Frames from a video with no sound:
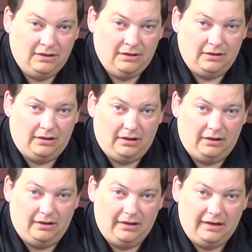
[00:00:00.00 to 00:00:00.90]

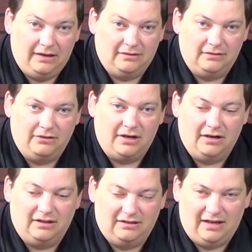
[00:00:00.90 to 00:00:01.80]
and it's not
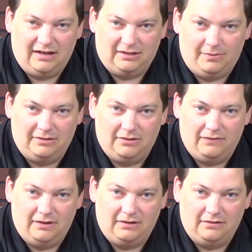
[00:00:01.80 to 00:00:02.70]
that expensive,
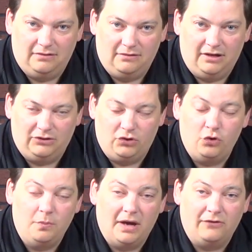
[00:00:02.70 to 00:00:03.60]
and it's not
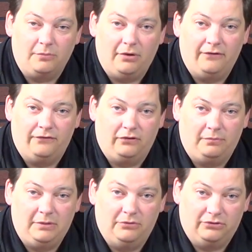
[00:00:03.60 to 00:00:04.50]
too bad for
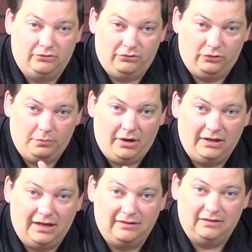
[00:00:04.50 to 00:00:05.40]
people who's going to do
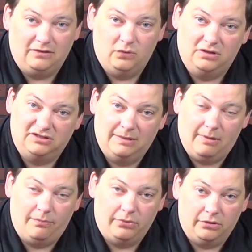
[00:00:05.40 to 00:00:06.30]
podcasting. You want to step
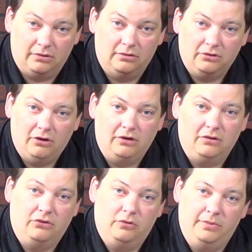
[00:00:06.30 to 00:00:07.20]
up your audio
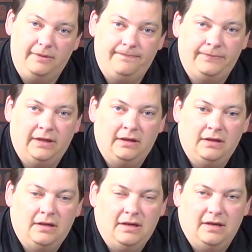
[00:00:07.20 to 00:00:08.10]
a little bit.
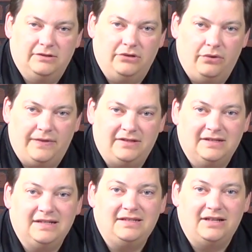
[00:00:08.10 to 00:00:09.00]
So that's a
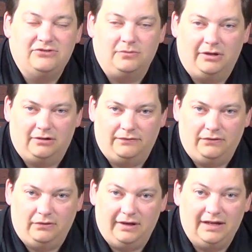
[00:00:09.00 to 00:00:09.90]
condenser
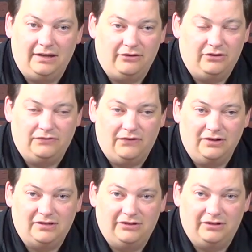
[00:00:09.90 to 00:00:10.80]
microphone. Again, they're just very
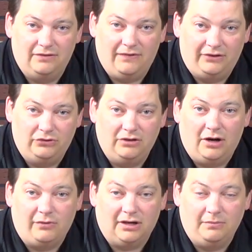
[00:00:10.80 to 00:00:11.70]
sensitive. I do
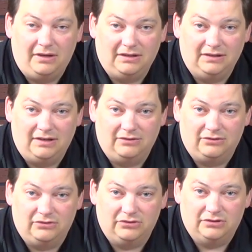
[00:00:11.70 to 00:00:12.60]
not recommend
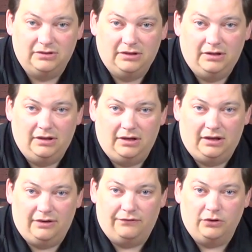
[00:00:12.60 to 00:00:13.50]
condensers
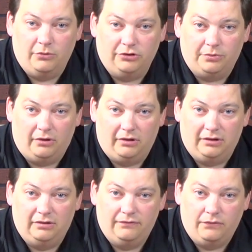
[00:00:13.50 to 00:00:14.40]
for the most
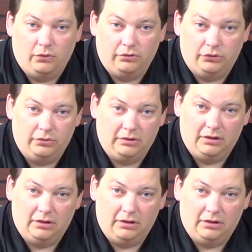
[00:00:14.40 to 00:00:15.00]
part for doing